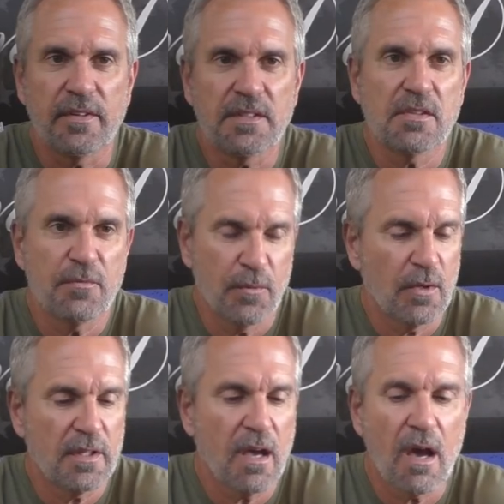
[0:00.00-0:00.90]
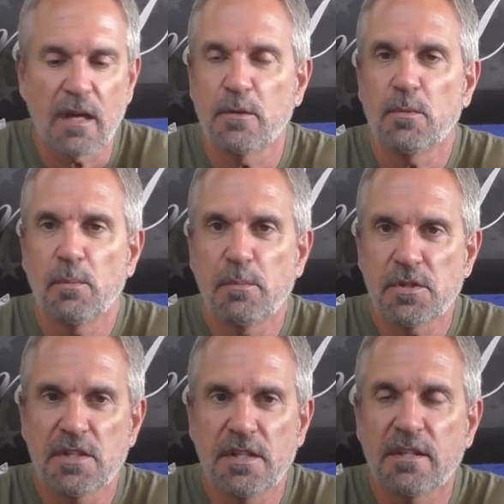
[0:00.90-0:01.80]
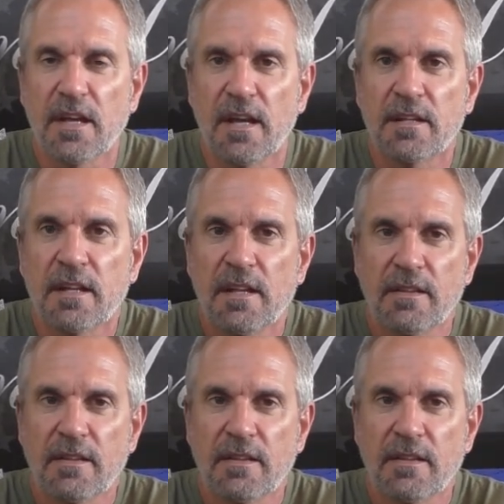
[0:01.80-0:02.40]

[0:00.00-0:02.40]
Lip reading: It's a fully auto machine gun